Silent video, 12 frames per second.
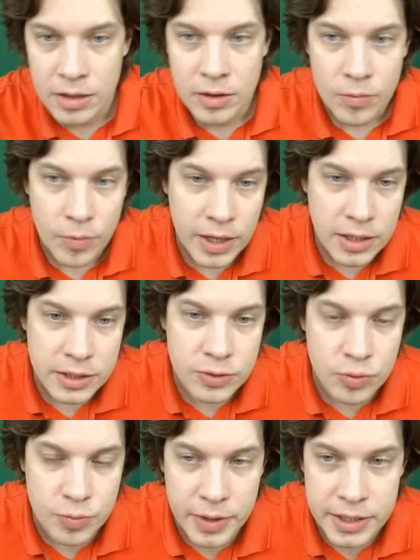Well, it
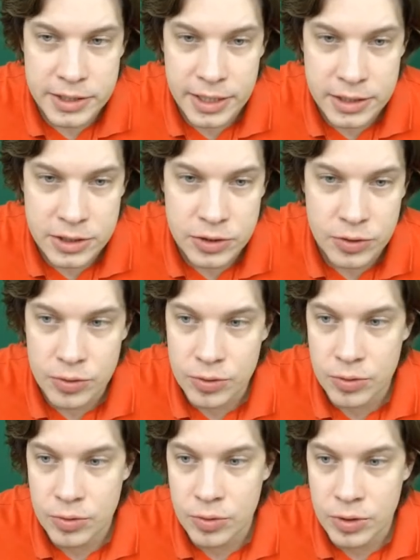could make sense
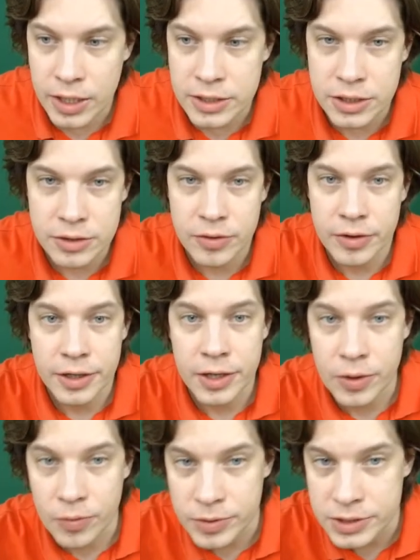to continue
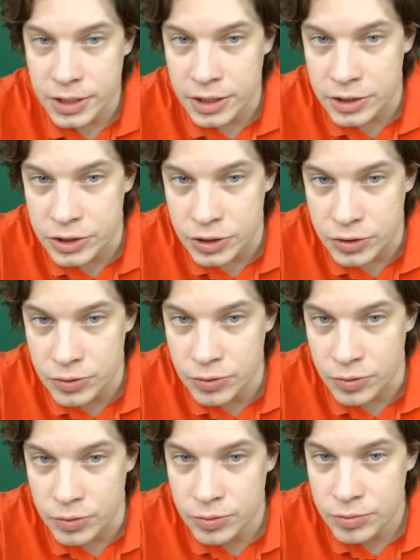here with king
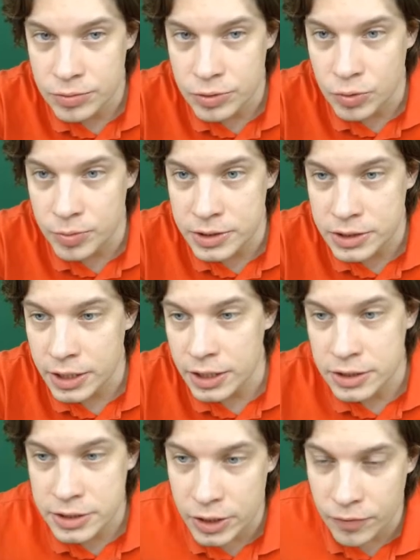g2. You may say
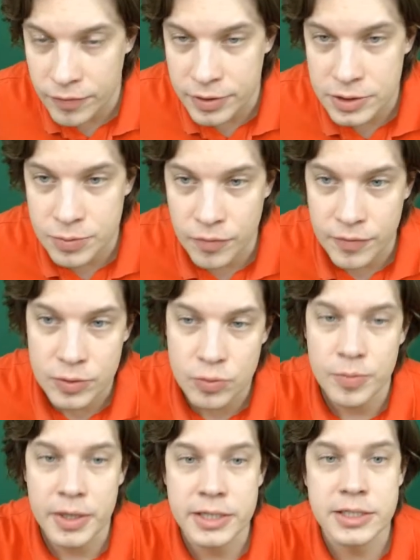instead of this move, it
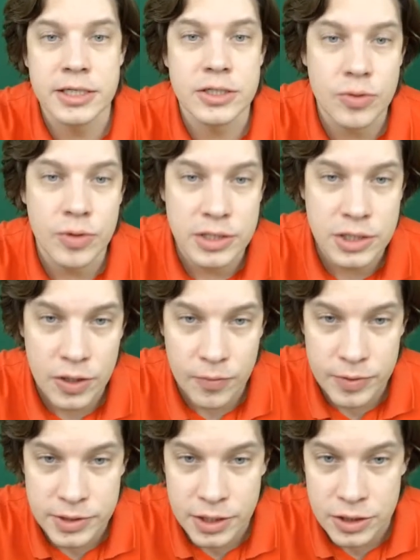could make sense to continue
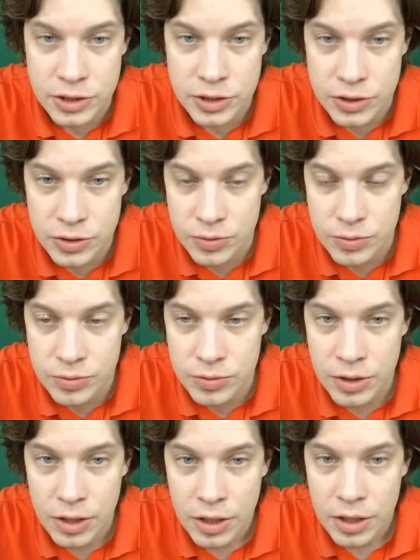with king g2.
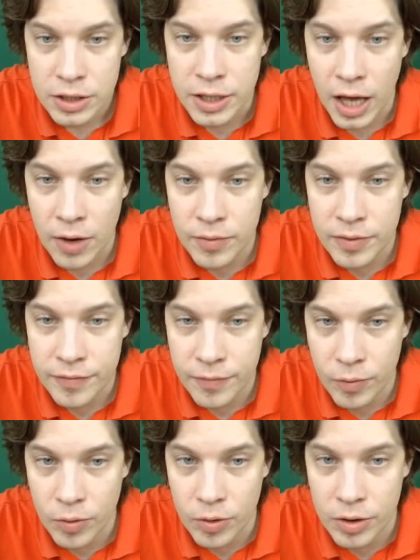Now
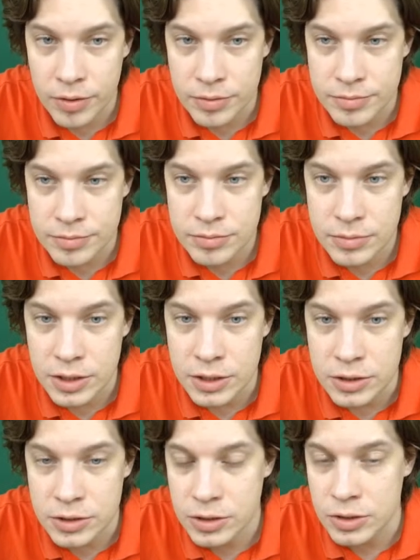f4
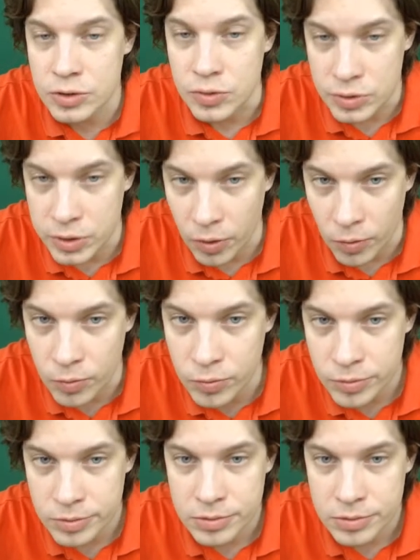is too slow.